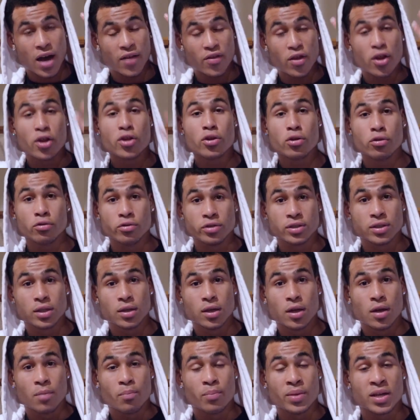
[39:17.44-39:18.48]
the news,
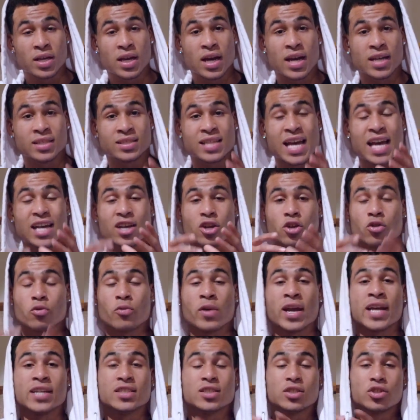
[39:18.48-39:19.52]
because that
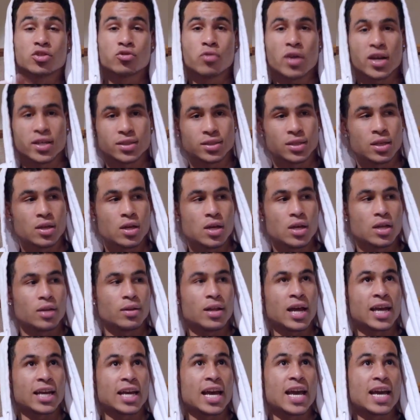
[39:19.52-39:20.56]
creates trust.
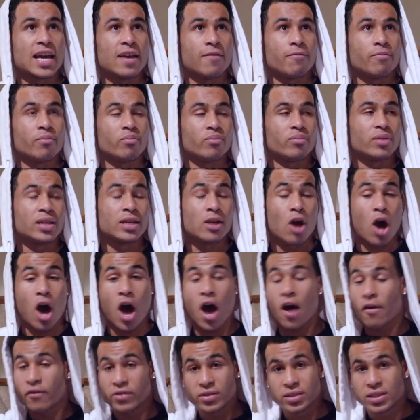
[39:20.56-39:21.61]
Like, hey, he
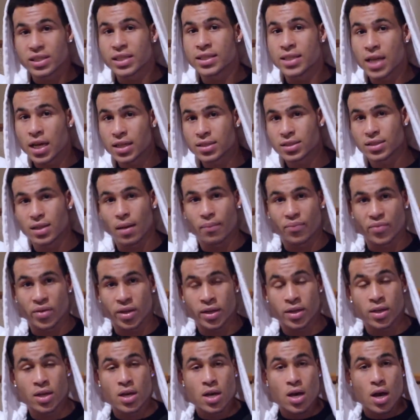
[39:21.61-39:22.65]
obviously done
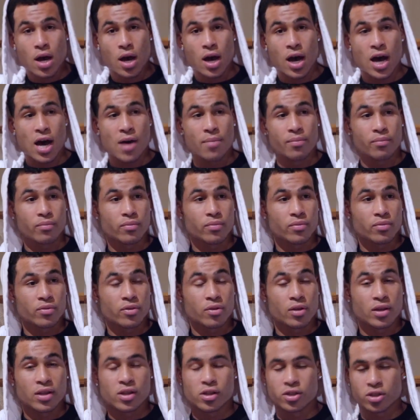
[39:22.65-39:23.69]
something.
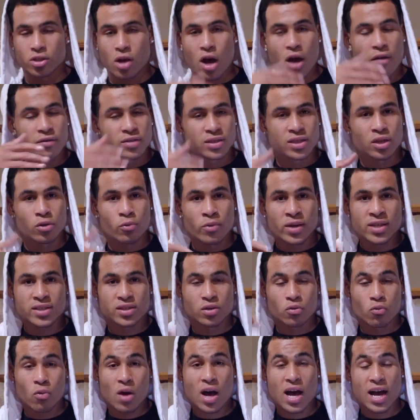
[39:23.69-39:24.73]
It is obviously a
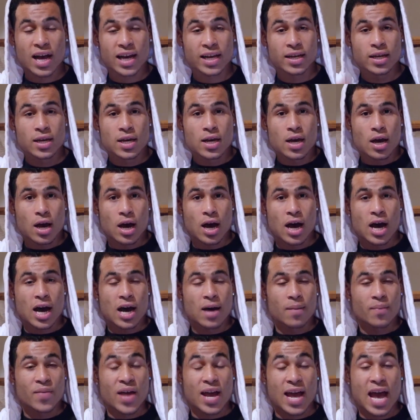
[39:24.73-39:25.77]
reason why
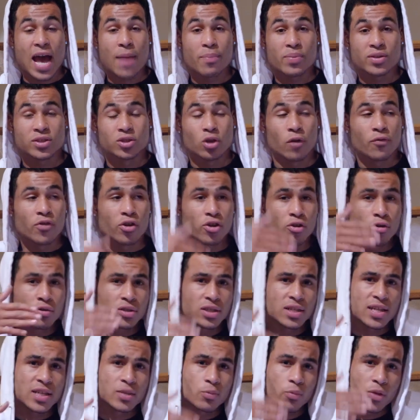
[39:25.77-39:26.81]
that happened. So if you're
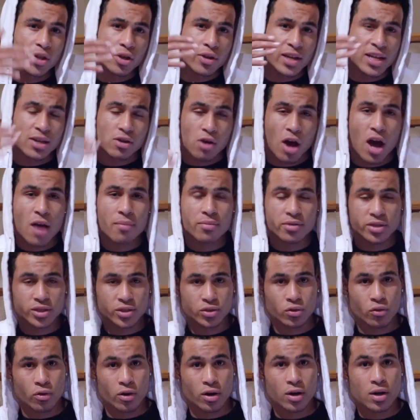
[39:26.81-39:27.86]
using this with your e-commerce
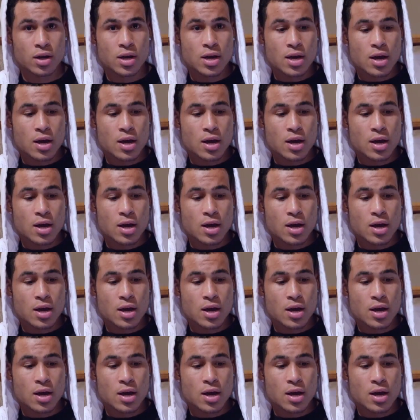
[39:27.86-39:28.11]
store,